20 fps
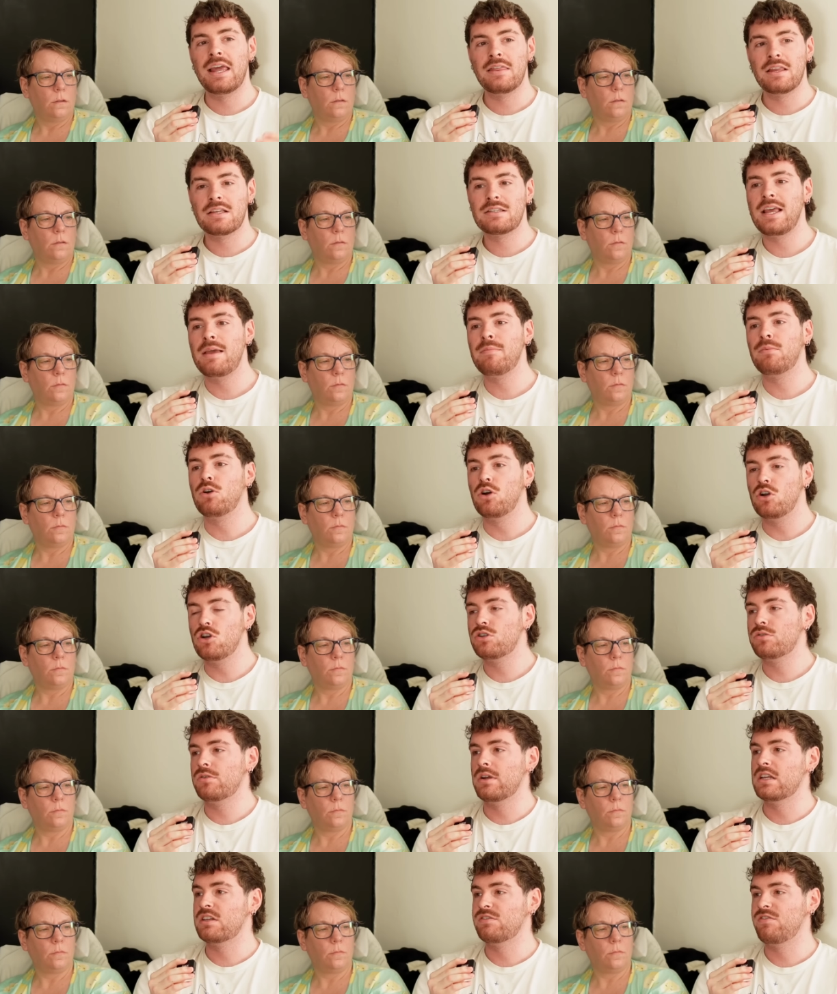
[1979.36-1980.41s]
Speaker 1: in the same
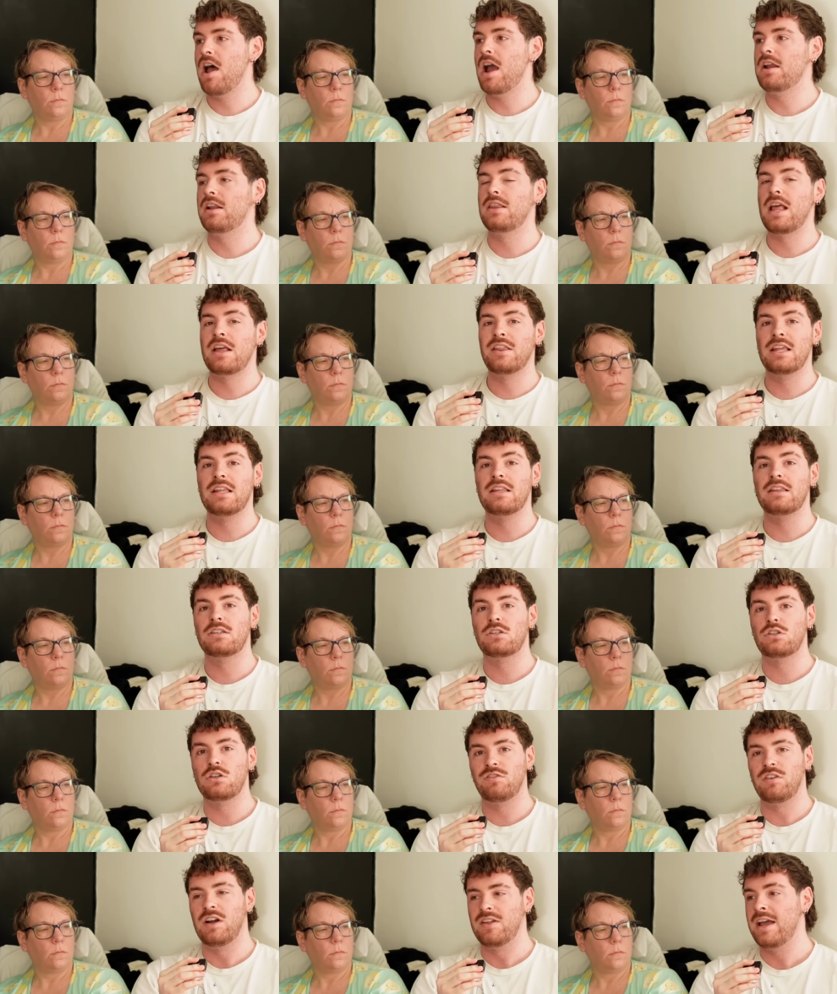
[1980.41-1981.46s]
country is fine, and I think
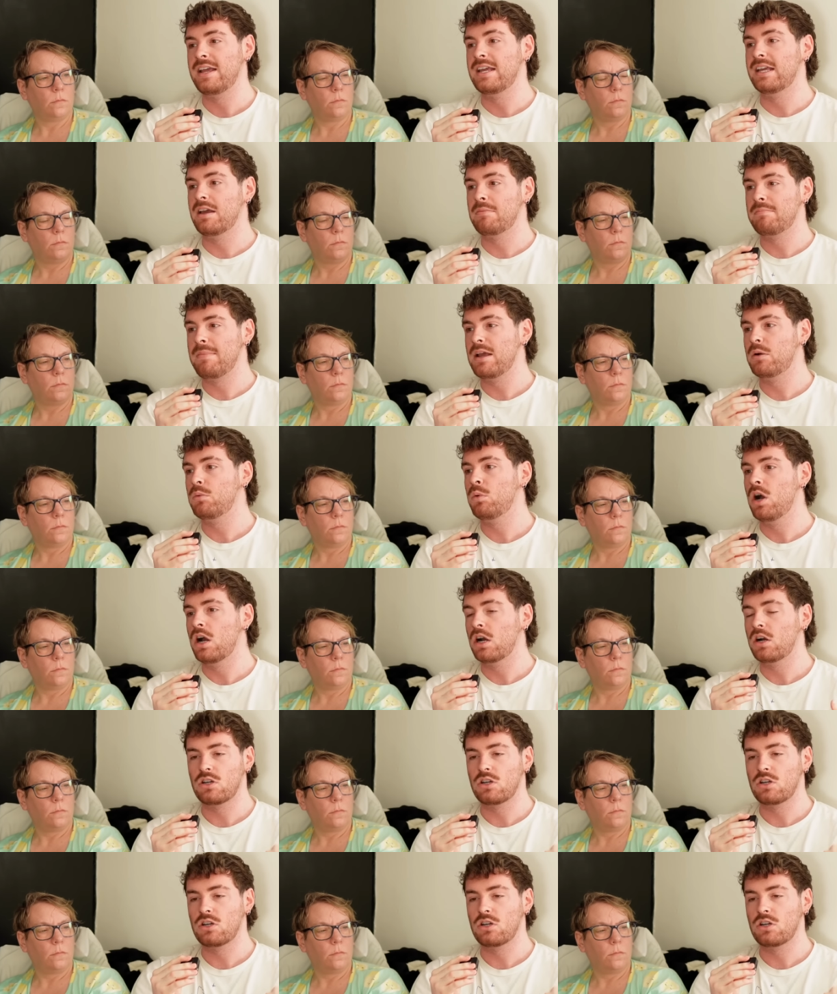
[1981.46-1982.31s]
stuff like that you can make work,